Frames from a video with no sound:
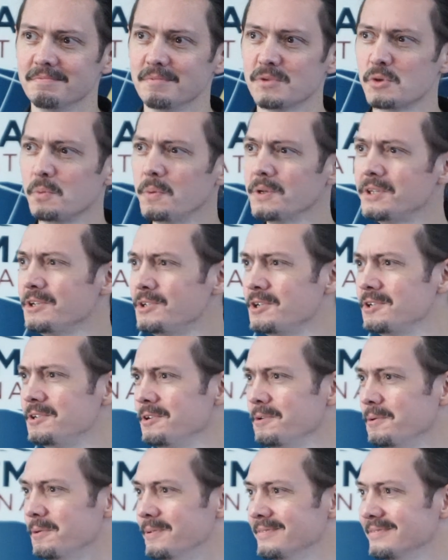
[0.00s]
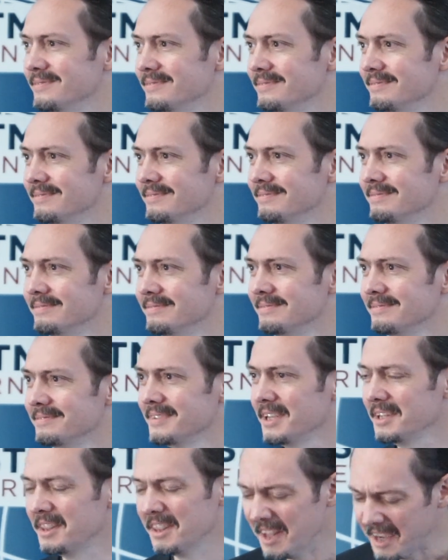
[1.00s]
So, what did you do?
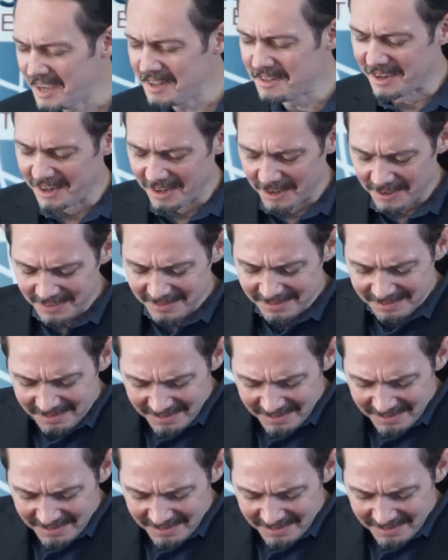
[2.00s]
You'd lay there,